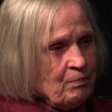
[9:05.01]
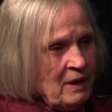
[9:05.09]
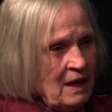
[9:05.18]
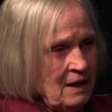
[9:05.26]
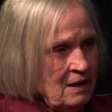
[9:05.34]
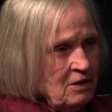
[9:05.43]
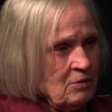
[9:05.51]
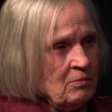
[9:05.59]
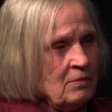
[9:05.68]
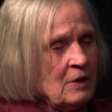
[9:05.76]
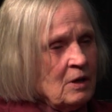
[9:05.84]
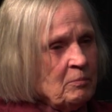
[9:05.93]
paid
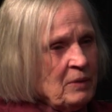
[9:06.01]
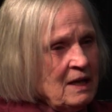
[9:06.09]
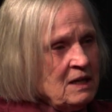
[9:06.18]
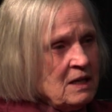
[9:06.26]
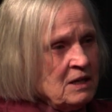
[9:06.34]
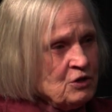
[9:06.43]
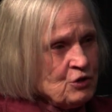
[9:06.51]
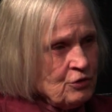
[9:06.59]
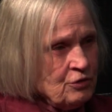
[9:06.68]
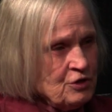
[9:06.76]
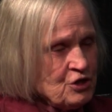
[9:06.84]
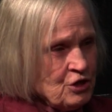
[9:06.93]

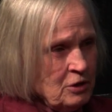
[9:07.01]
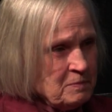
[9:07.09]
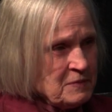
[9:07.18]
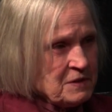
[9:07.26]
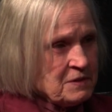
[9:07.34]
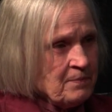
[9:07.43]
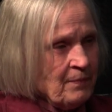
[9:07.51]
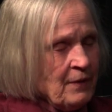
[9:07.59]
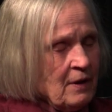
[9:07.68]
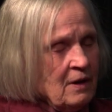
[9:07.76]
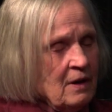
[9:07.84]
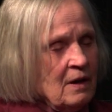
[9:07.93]
internships,
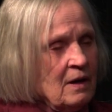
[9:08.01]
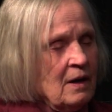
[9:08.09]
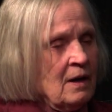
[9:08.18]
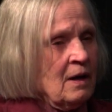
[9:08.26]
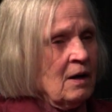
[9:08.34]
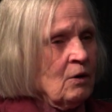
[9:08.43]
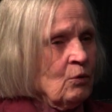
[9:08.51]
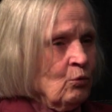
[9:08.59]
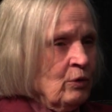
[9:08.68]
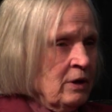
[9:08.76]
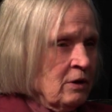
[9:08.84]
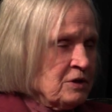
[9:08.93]

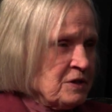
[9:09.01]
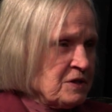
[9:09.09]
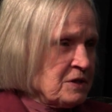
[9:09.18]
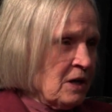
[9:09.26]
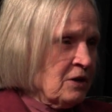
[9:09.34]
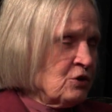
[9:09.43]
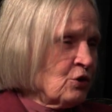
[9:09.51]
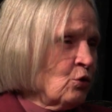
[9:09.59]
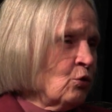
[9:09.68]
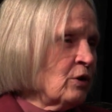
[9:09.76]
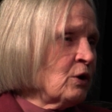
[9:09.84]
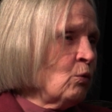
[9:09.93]
we are just
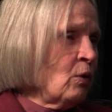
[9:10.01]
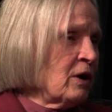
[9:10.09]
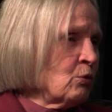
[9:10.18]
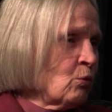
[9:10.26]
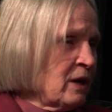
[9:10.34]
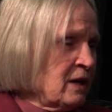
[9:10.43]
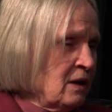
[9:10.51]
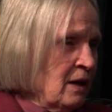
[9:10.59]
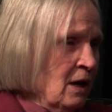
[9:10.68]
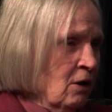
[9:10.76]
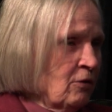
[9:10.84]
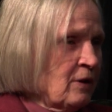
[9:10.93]
undergoing one right
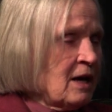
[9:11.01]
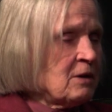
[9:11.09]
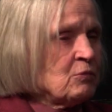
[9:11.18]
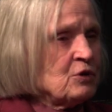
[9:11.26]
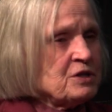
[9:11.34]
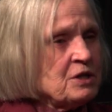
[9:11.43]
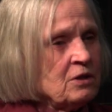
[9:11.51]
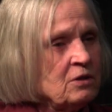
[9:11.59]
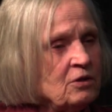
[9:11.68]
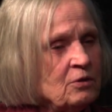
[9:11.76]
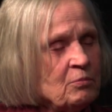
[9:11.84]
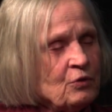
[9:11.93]
now. That
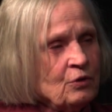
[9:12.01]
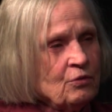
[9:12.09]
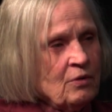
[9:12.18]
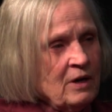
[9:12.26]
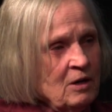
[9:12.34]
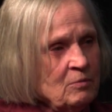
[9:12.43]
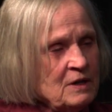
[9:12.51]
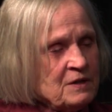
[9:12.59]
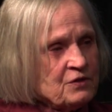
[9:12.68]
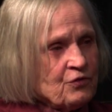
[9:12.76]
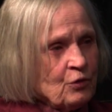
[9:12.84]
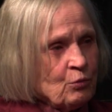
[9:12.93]
particular program
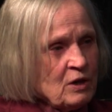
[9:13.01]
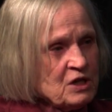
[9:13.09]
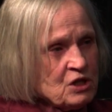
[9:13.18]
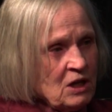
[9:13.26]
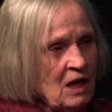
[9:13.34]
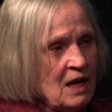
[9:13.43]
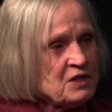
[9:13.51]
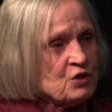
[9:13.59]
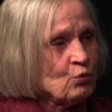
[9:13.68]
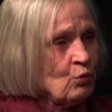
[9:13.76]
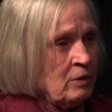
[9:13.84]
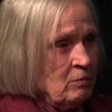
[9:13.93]
is for
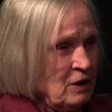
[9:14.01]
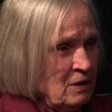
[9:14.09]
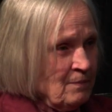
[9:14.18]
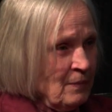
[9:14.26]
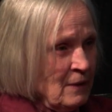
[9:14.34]
racialized women.